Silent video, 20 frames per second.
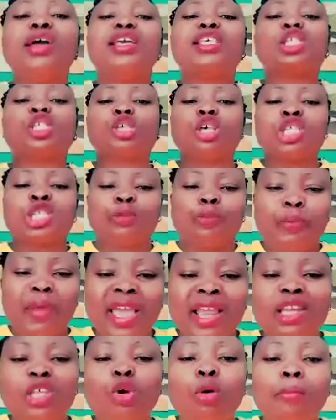it
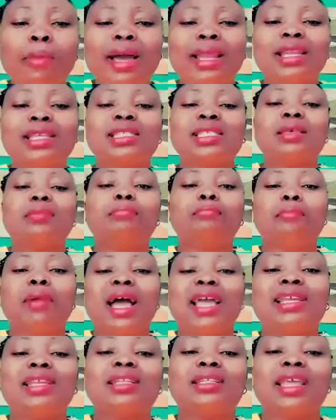suspends humanity
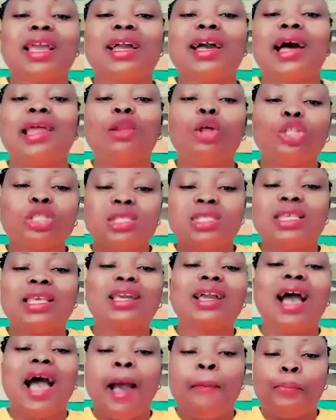mind. They cannot
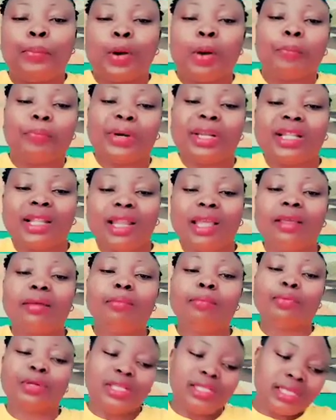think appropriately.
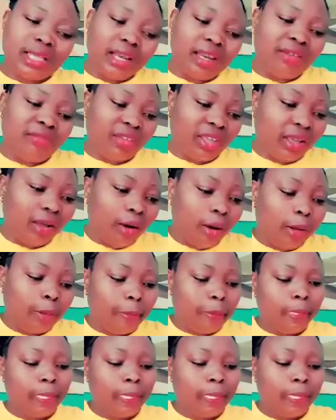Praise the living God.